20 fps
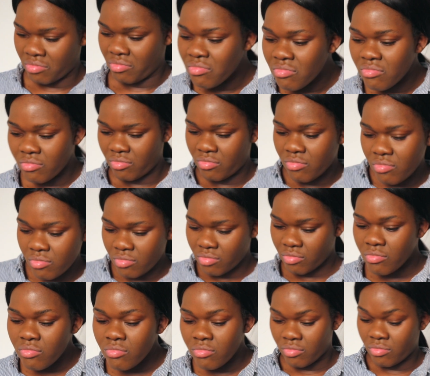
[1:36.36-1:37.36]
that your
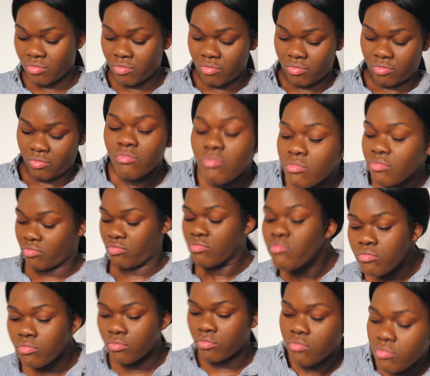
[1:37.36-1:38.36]
face is not looking
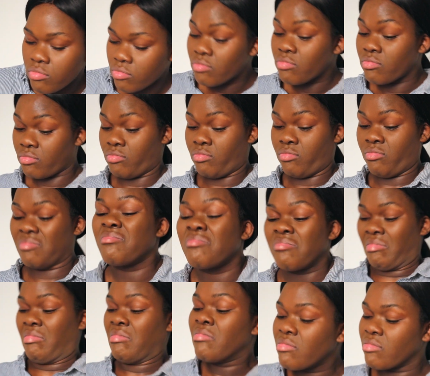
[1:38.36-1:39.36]
nicer than your neck, you
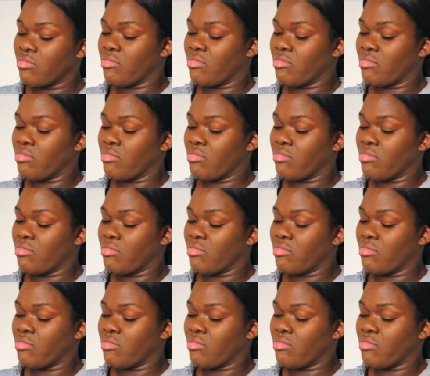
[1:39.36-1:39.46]
see?